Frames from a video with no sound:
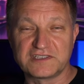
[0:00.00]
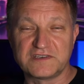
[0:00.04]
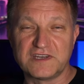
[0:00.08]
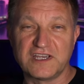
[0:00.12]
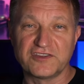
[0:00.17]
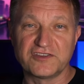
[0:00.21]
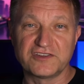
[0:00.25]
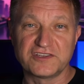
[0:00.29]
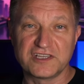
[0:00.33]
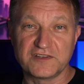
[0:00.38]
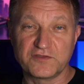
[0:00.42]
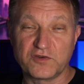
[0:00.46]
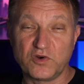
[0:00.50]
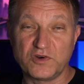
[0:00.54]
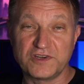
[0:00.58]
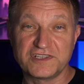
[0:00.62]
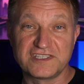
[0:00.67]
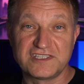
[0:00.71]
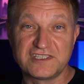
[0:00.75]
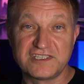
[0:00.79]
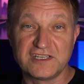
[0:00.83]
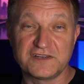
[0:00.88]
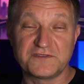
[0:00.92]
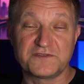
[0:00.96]
Now, there's of course
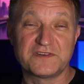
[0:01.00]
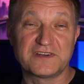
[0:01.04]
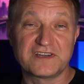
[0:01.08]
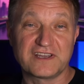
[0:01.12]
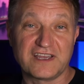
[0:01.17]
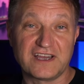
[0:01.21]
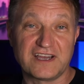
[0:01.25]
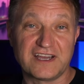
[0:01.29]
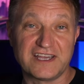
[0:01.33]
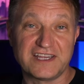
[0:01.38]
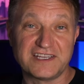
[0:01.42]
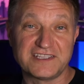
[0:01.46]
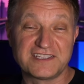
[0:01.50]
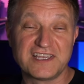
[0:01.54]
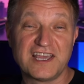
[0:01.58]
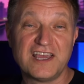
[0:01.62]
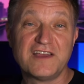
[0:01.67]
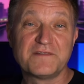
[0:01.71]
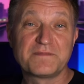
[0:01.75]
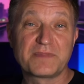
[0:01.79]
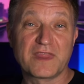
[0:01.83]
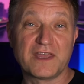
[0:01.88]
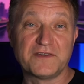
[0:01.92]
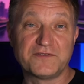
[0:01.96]
different kinds
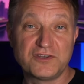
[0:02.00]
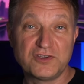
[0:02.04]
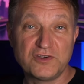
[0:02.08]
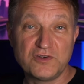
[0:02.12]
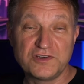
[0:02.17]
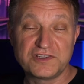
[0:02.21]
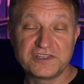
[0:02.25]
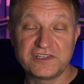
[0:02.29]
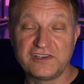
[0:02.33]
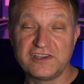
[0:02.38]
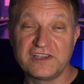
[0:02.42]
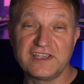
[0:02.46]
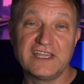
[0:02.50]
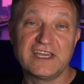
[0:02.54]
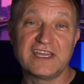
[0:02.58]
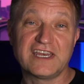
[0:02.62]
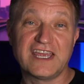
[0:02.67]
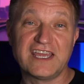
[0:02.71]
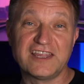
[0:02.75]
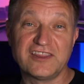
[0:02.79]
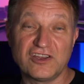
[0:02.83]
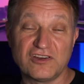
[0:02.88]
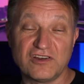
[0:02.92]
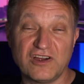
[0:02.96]
of tunes that you can get,
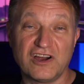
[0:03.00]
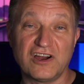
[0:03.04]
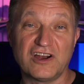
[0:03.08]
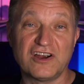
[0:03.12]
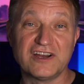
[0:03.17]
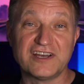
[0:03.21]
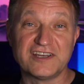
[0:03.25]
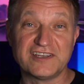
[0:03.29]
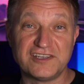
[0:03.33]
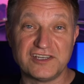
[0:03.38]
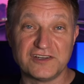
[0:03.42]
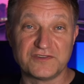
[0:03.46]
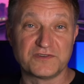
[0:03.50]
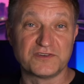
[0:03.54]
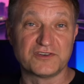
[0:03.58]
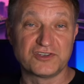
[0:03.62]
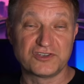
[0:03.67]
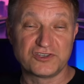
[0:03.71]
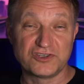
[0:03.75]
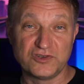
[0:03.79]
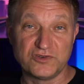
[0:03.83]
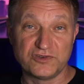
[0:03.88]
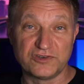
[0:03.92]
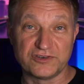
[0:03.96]
and there are different
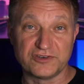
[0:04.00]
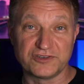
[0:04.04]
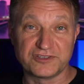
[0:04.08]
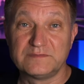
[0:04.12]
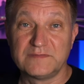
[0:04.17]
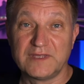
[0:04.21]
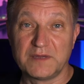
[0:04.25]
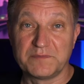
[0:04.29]
tuners.